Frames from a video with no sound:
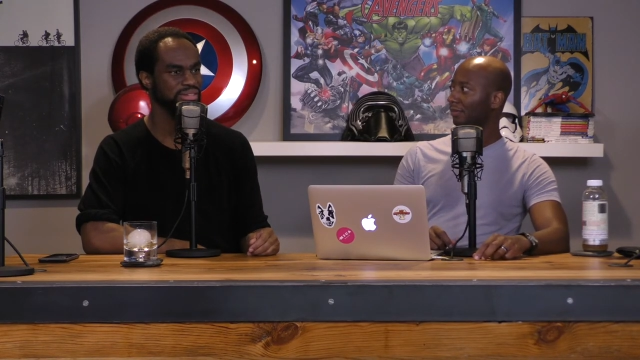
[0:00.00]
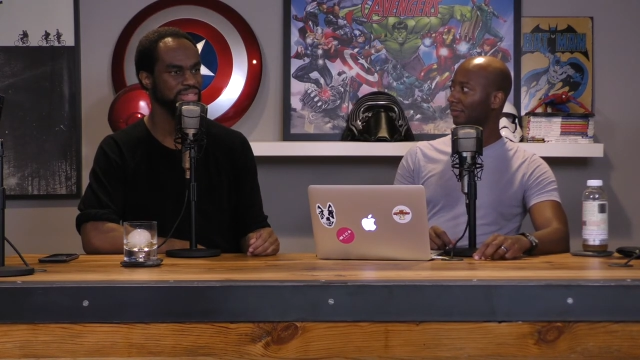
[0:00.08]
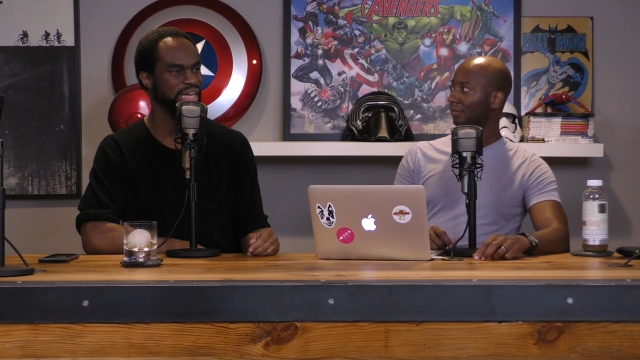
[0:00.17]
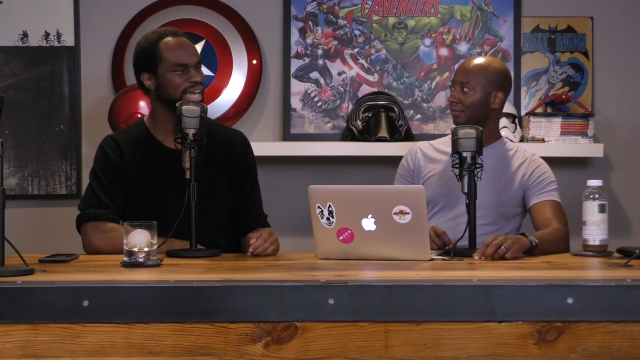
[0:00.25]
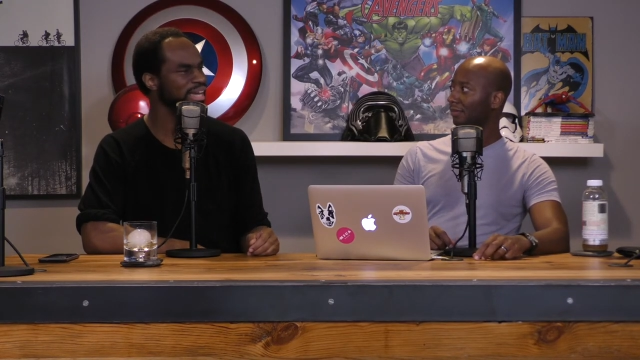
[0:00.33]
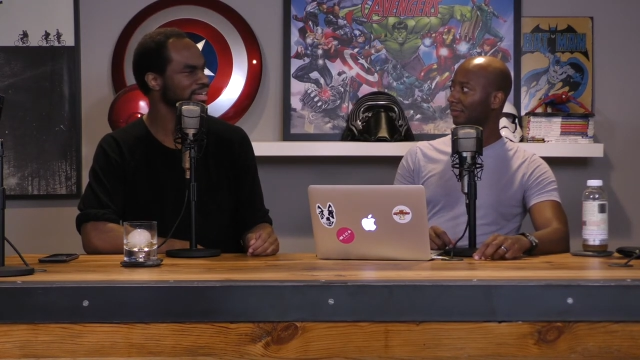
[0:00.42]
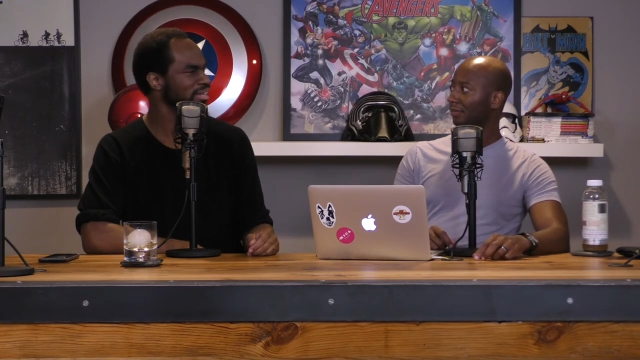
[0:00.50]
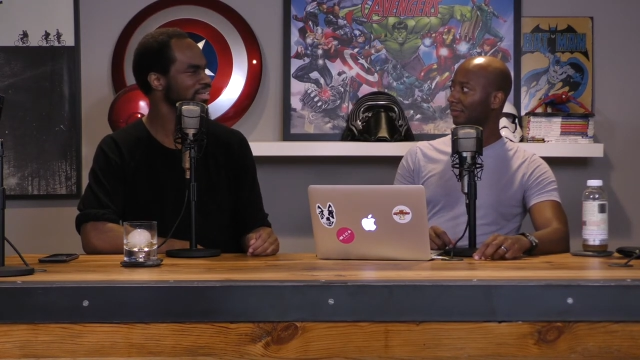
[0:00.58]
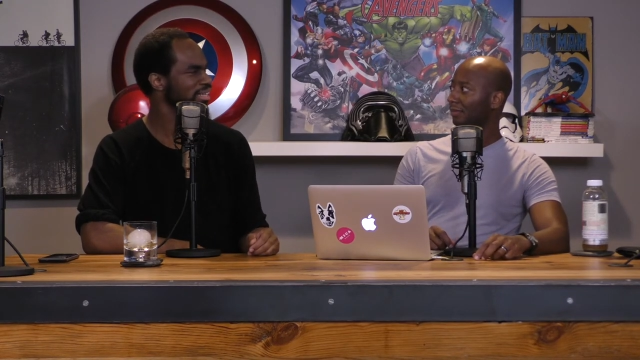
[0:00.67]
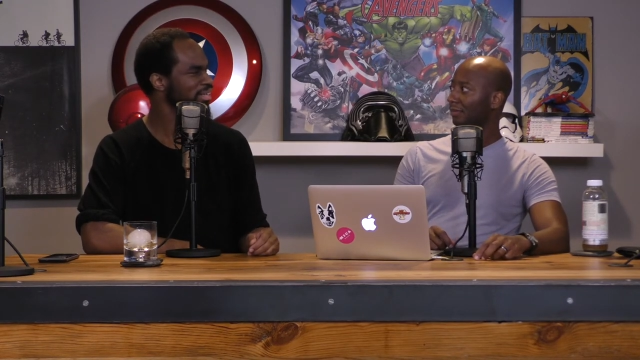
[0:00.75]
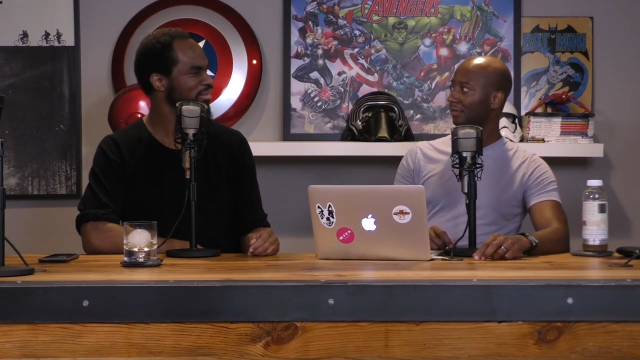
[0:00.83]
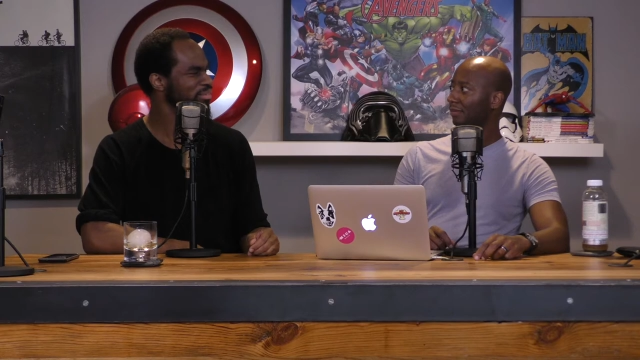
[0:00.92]
Speaker 1: Yeah,
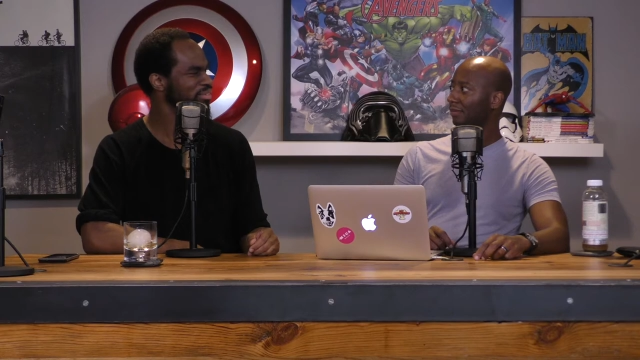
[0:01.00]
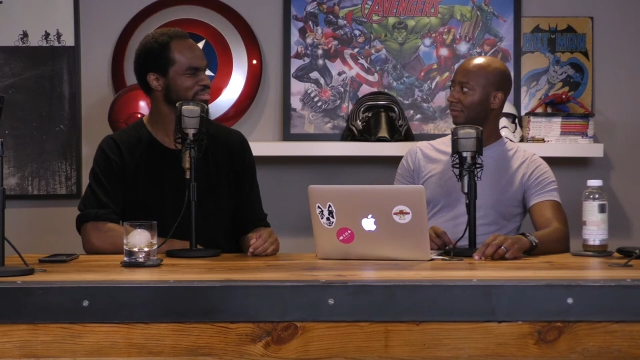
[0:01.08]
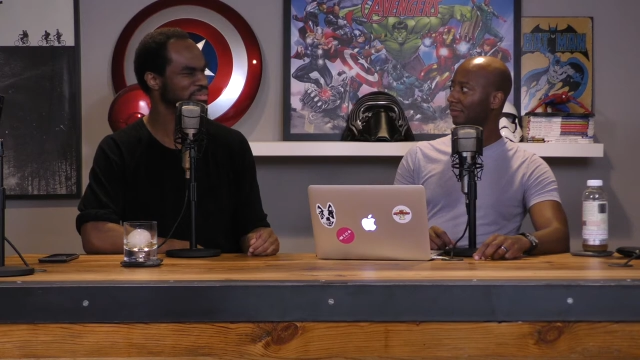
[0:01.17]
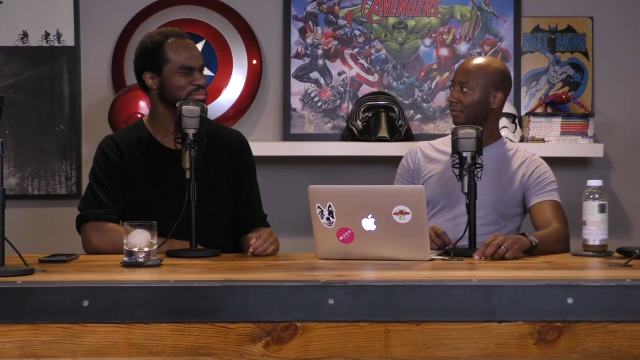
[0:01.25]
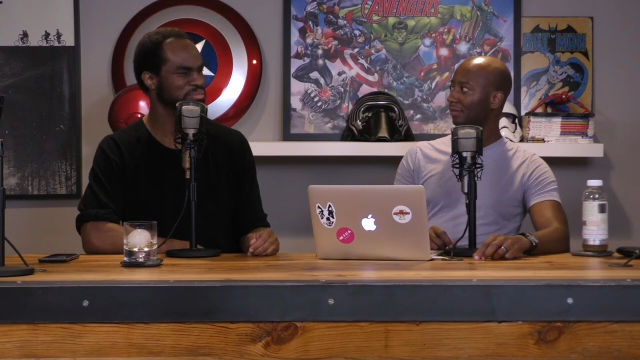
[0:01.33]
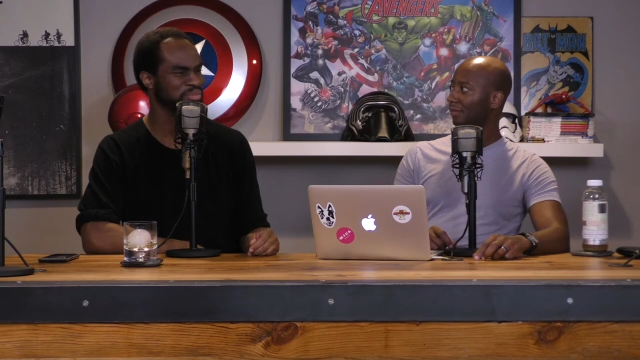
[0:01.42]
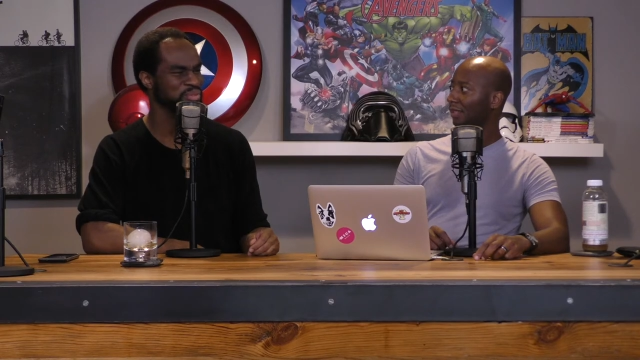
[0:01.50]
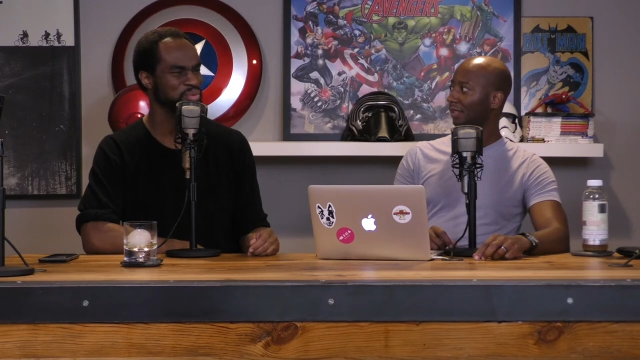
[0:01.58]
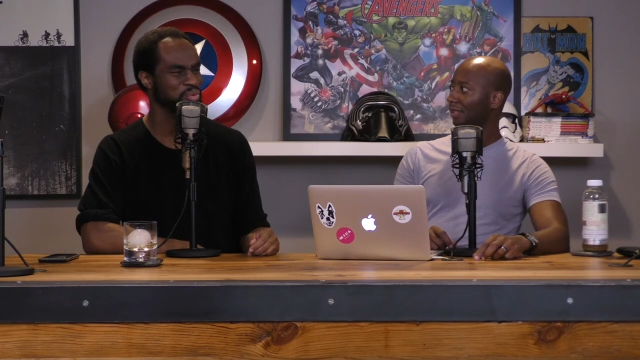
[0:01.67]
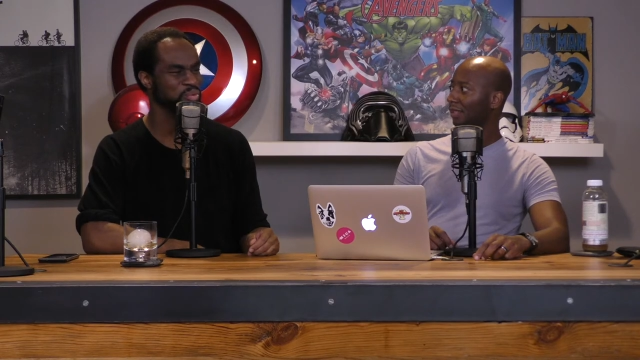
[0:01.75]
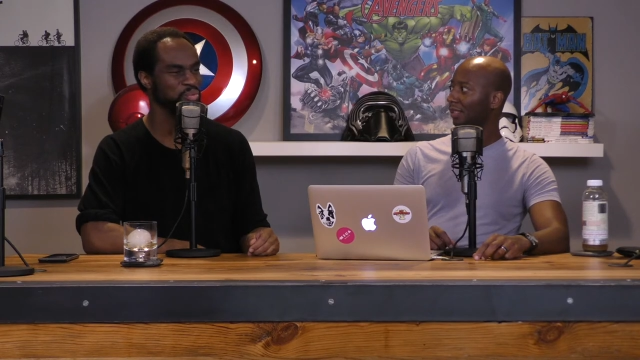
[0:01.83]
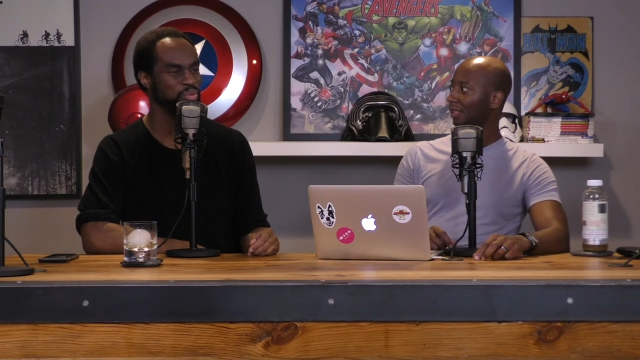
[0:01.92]
it was
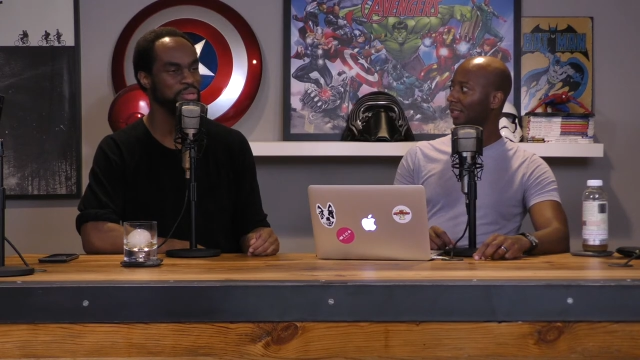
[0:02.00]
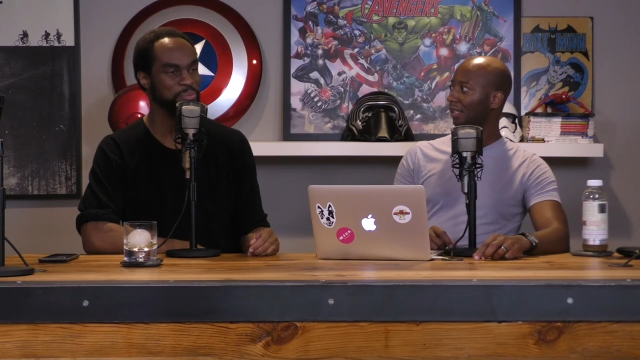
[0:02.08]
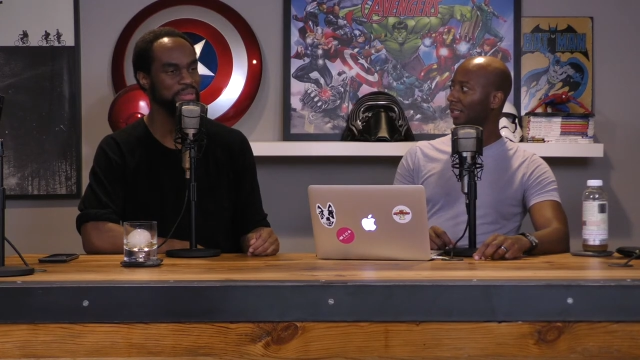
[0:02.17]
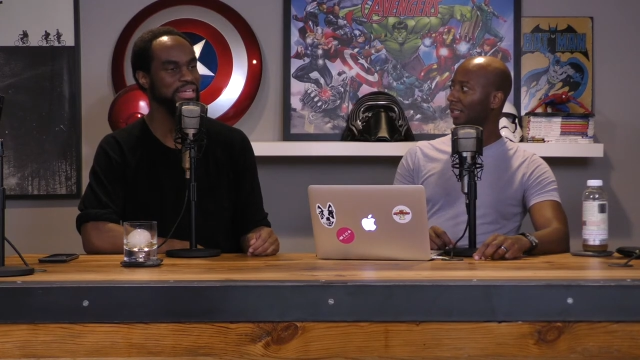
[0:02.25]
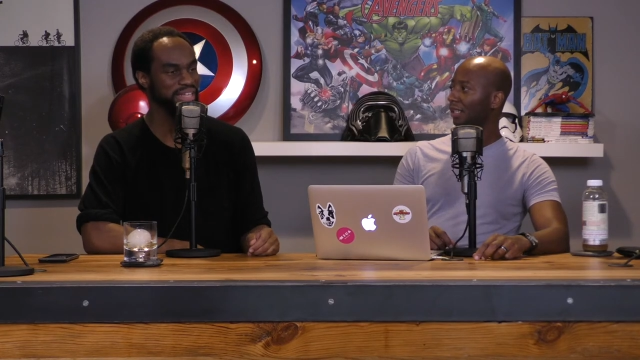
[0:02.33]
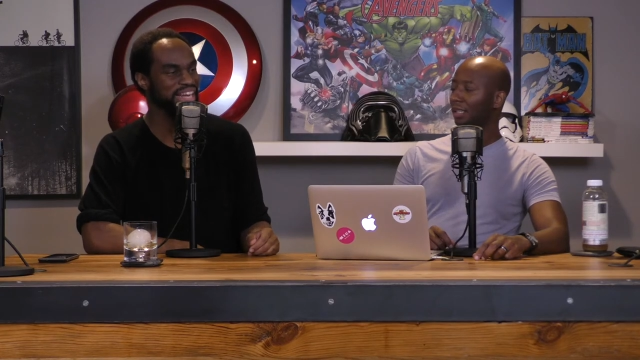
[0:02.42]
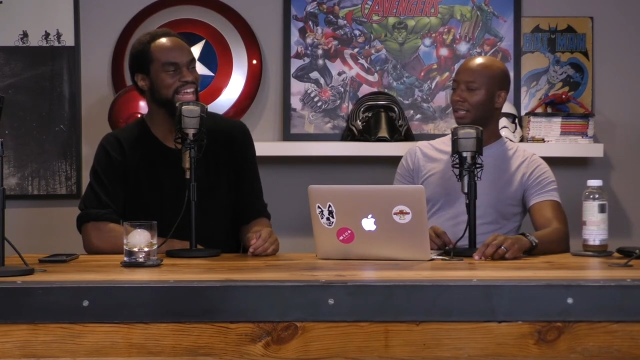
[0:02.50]
creepy.